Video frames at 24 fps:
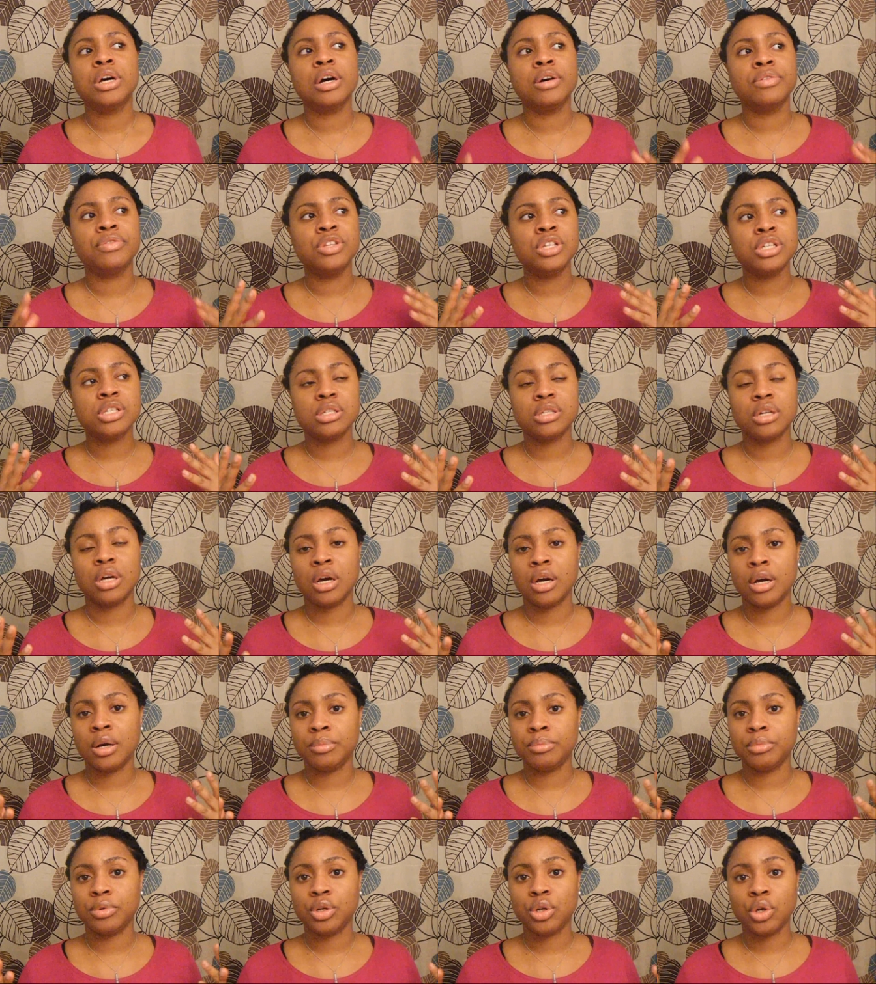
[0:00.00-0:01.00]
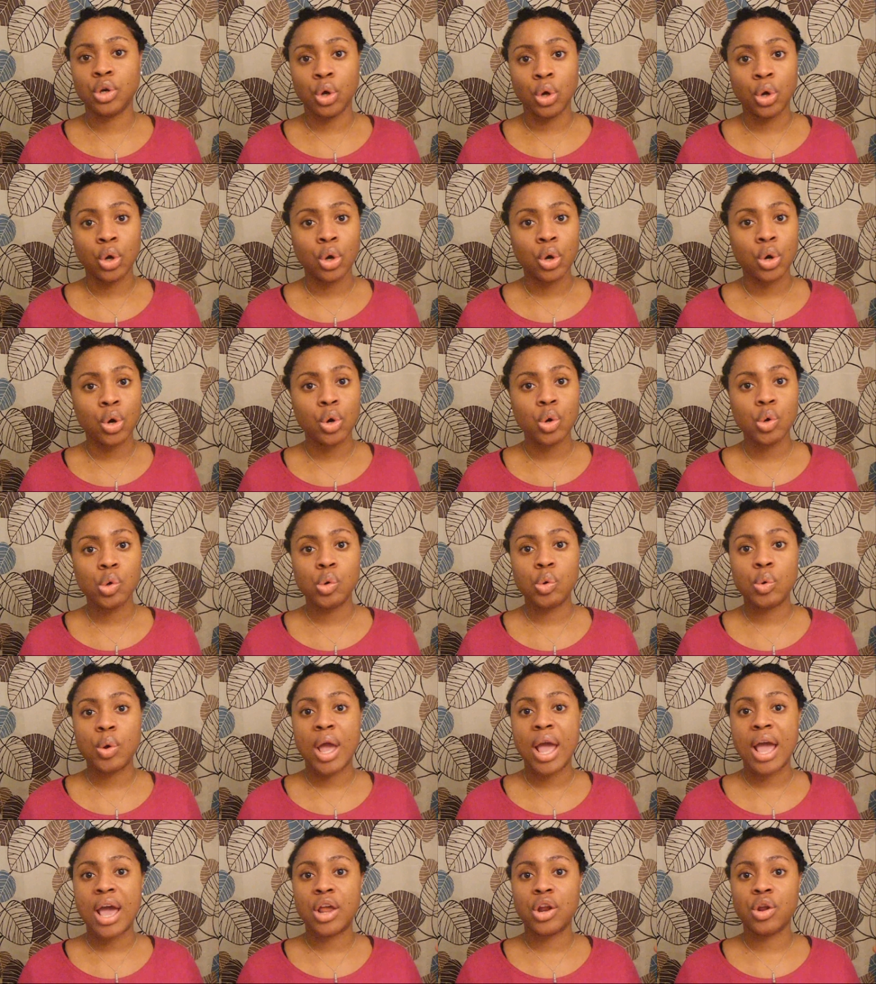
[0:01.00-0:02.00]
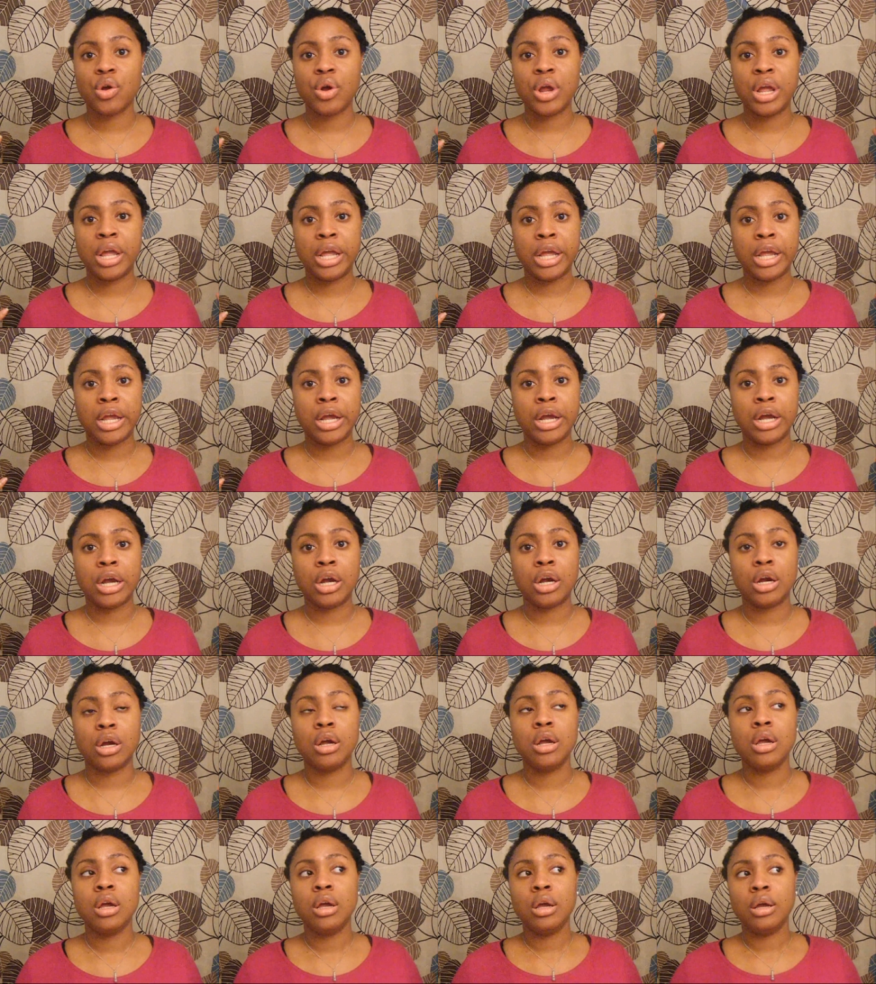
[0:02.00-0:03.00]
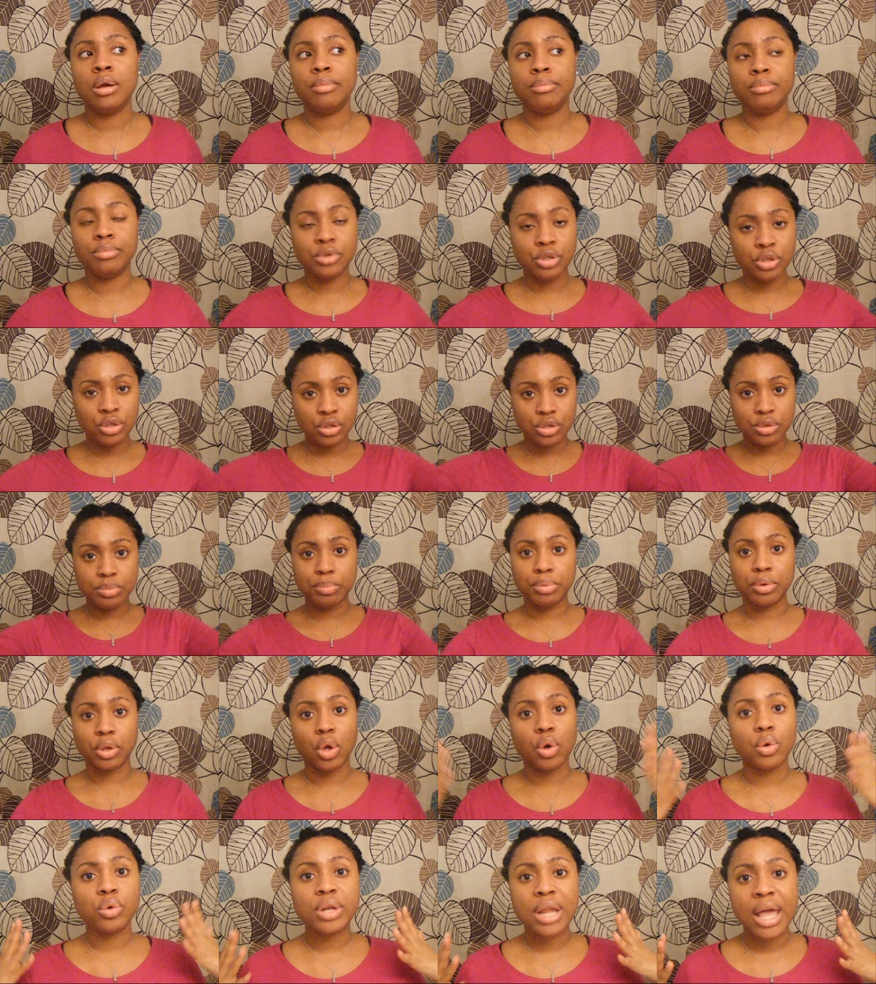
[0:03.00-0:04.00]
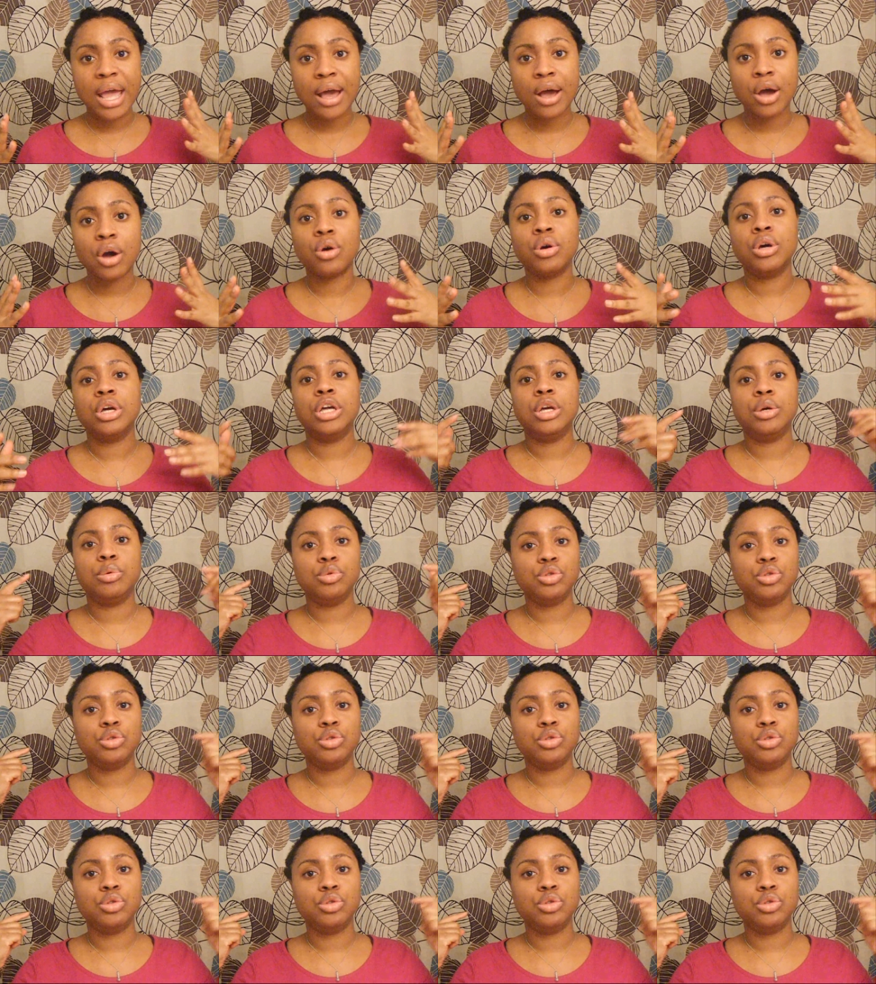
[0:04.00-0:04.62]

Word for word: of this um, girl who had her hair blown out.